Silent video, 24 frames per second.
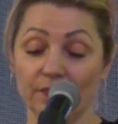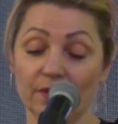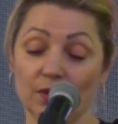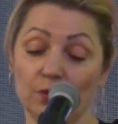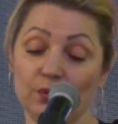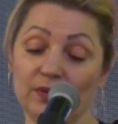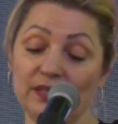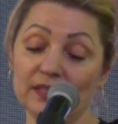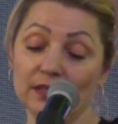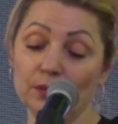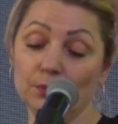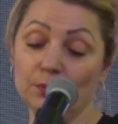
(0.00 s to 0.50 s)

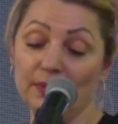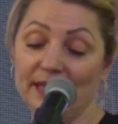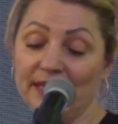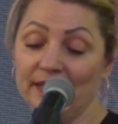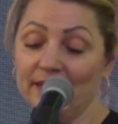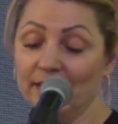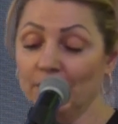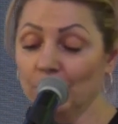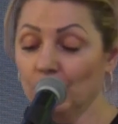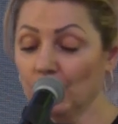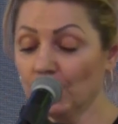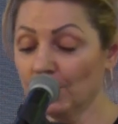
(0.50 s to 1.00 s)
with
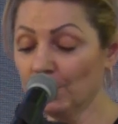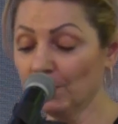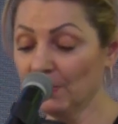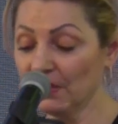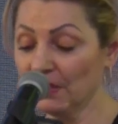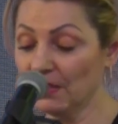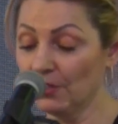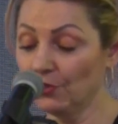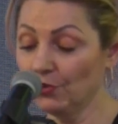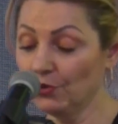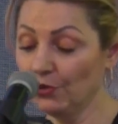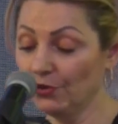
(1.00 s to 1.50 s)
Albania and North
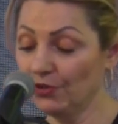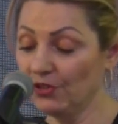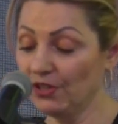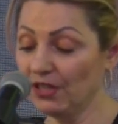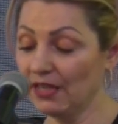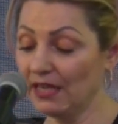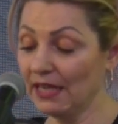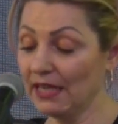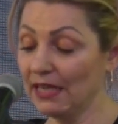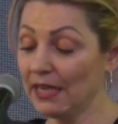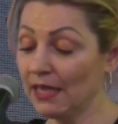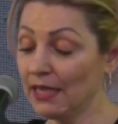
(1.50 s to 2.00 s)

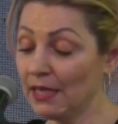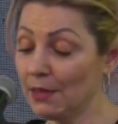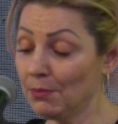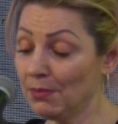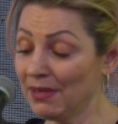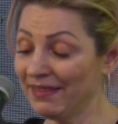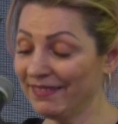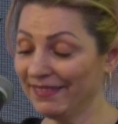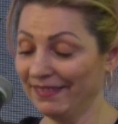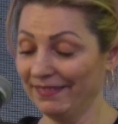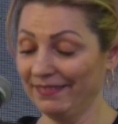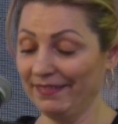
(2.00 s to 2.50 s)
Macedonia
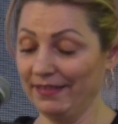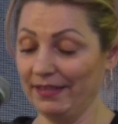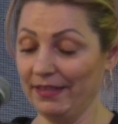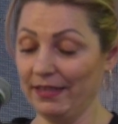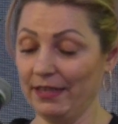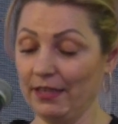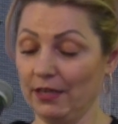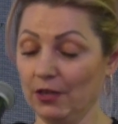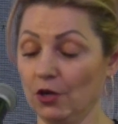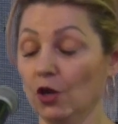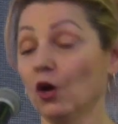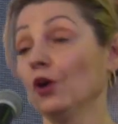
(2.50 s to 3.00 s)

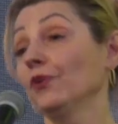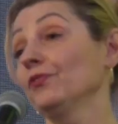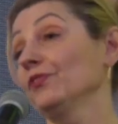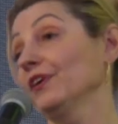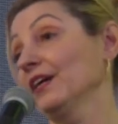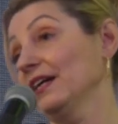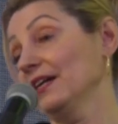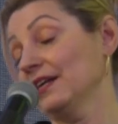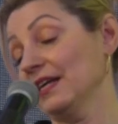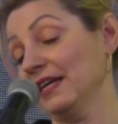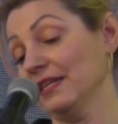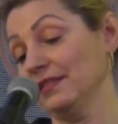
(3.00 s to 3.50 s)
imminently on the
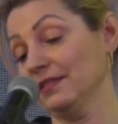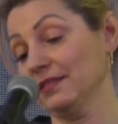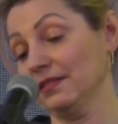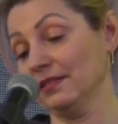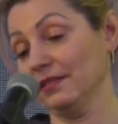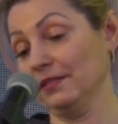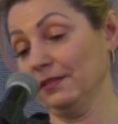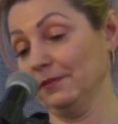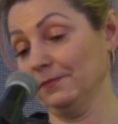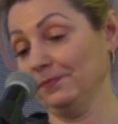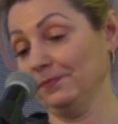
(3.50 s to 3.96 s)
horizon.